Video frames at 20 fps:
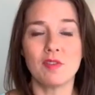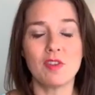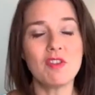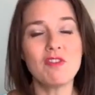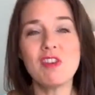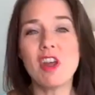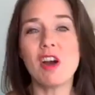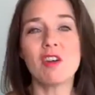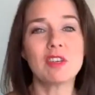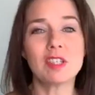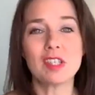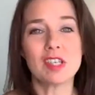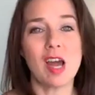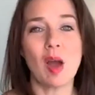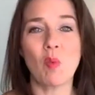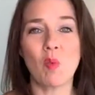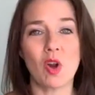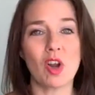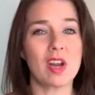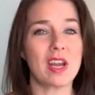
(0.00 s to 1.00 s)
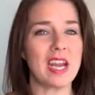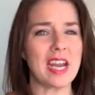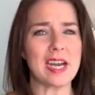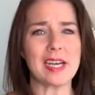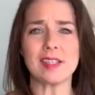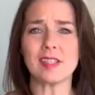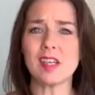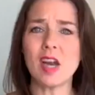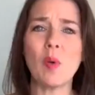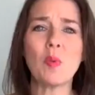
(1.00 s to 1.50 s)
If you know it's not
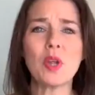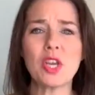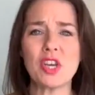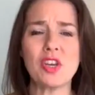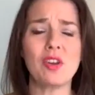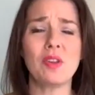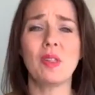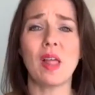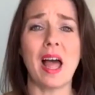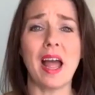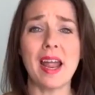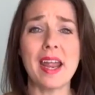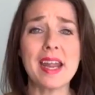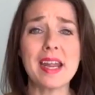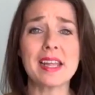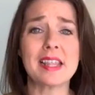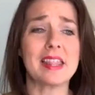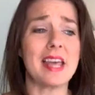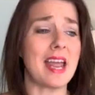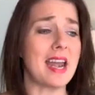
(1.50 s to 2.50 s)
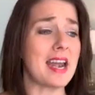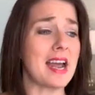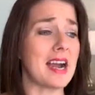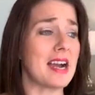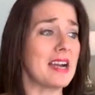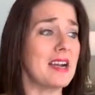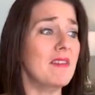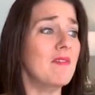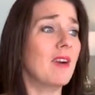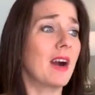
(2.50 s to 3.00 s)
working and it's not what you like,
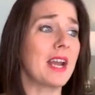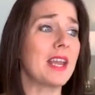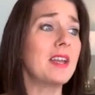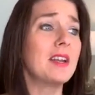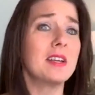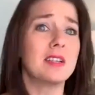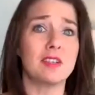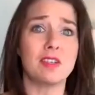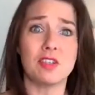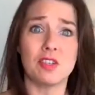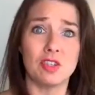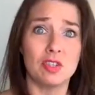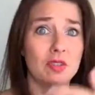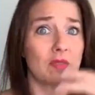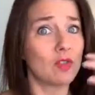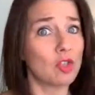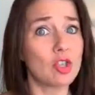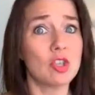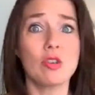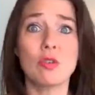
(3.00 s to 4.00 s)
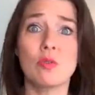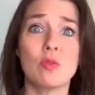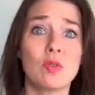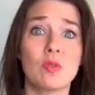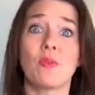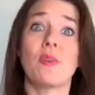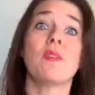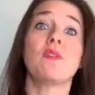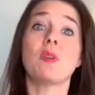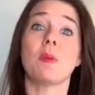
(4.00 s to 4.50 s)
then I invite you to
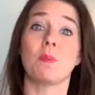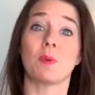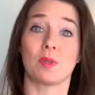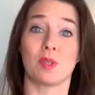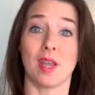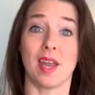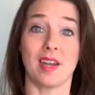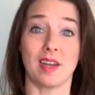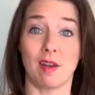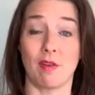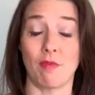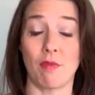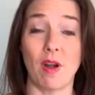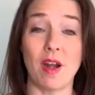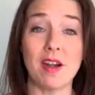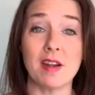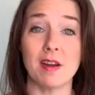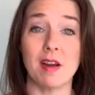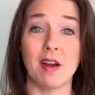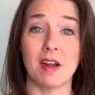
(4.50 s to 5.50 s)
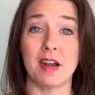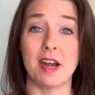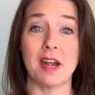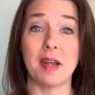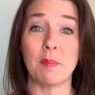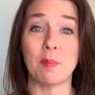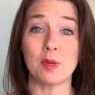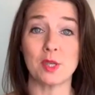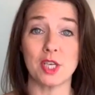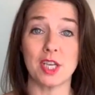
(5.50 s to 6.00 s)
choose fifty percent different on
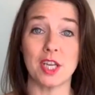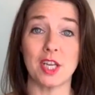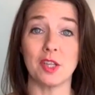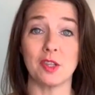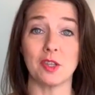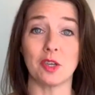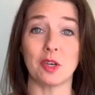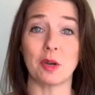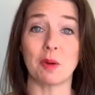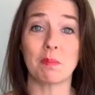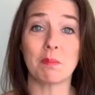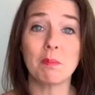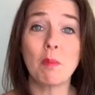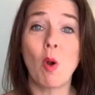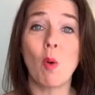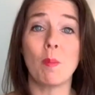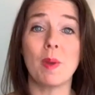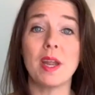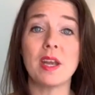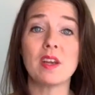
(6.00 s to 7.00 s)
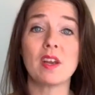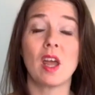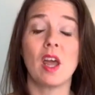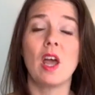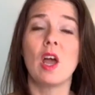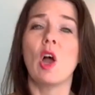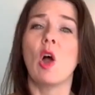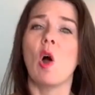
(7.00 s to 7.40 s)
any particular moment,